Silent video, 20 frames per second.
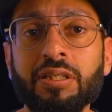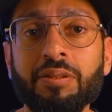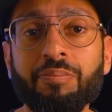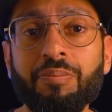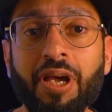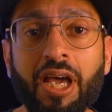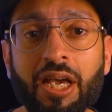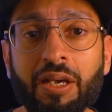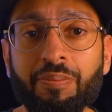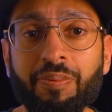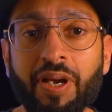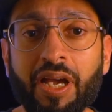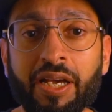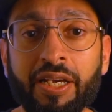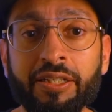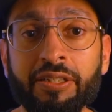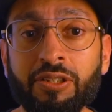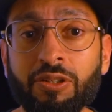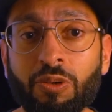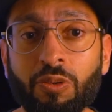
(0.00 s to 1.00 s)

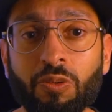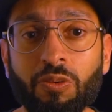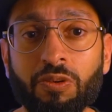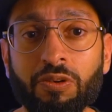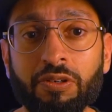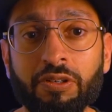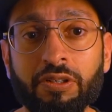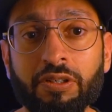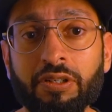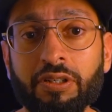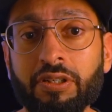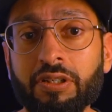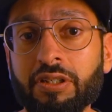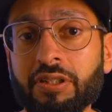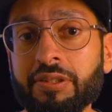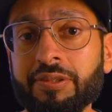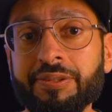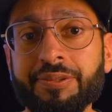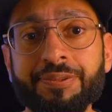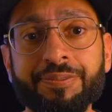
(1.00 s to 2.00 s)
backpack
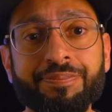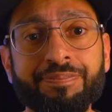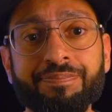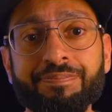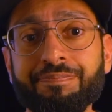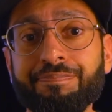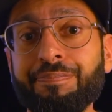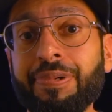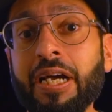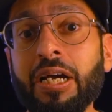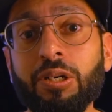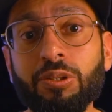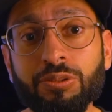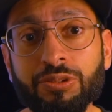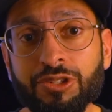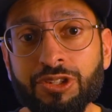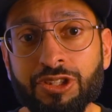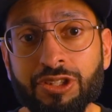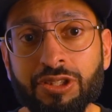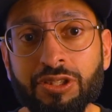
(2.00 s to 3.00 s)
or
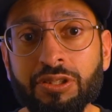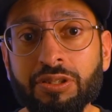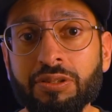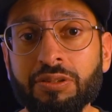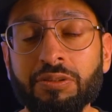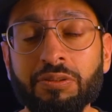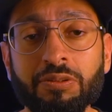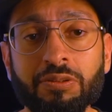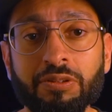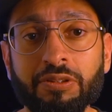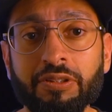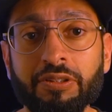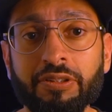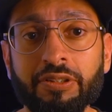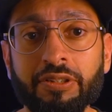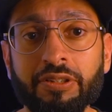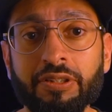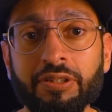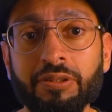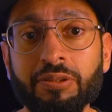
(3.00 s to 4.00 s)
pouch
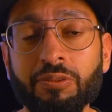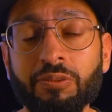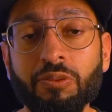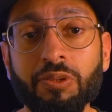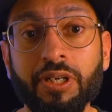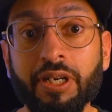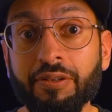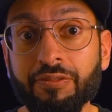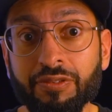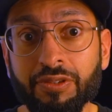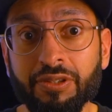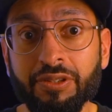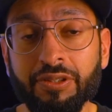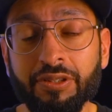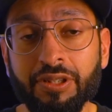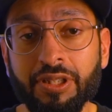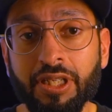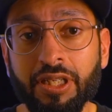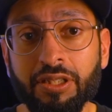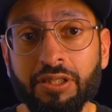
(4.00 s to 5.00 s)
or whatever
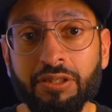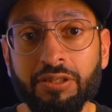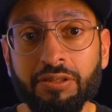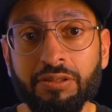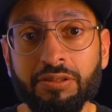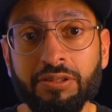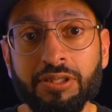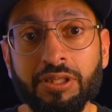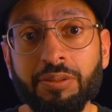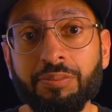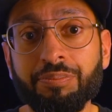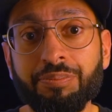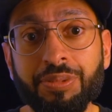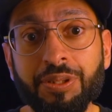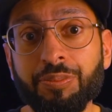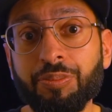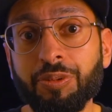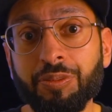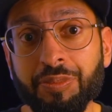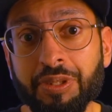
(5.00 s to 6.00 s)
that some
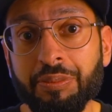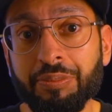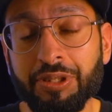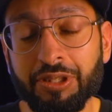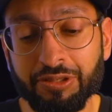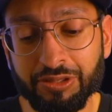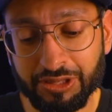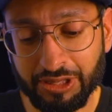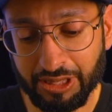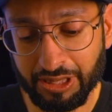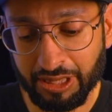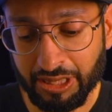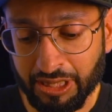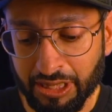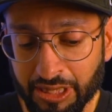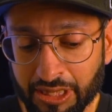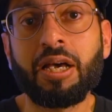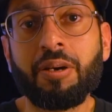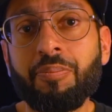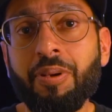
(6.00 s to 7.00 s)
people may be using.
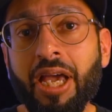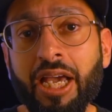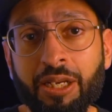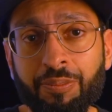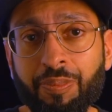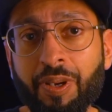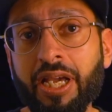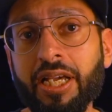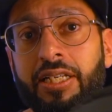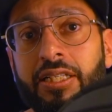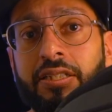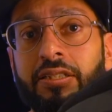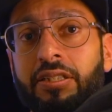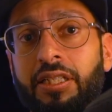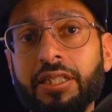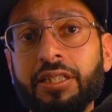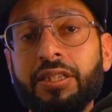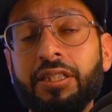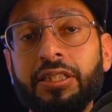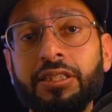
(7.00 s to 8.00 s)
A backpack
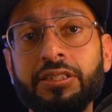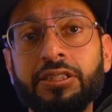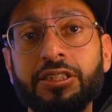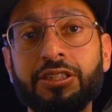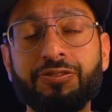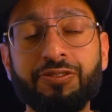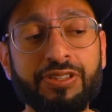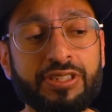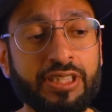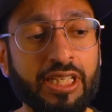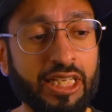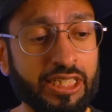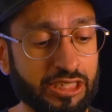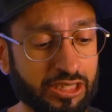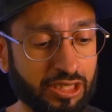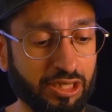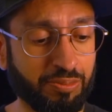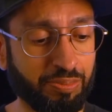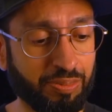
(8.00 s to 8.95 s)
like this is fantastic